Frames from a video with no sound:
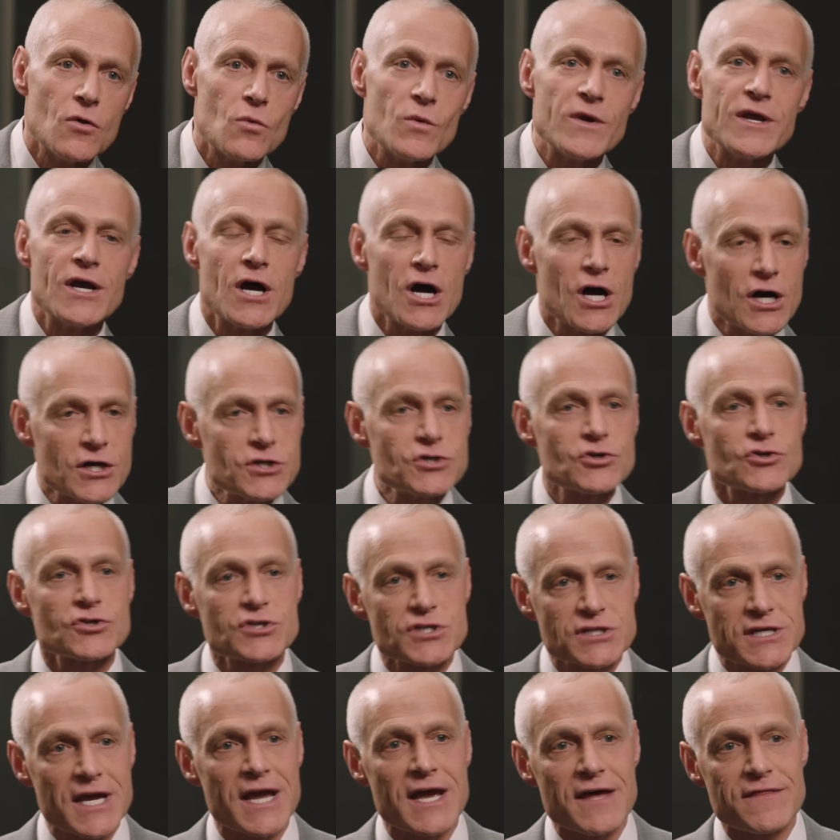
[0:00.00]
We
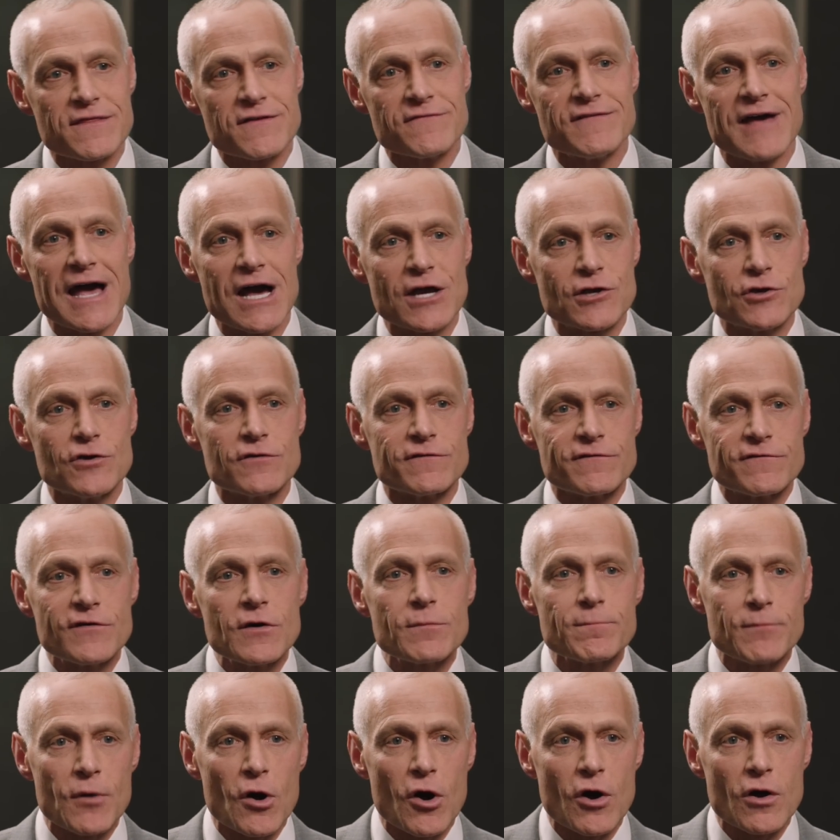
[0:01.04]
understand the value of
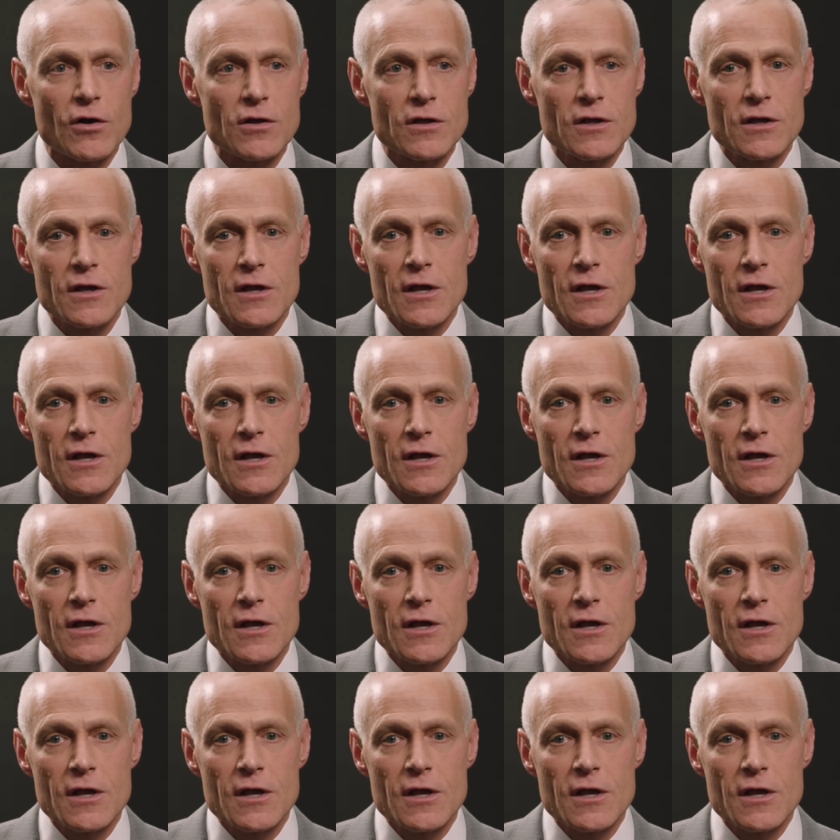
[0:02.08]
football,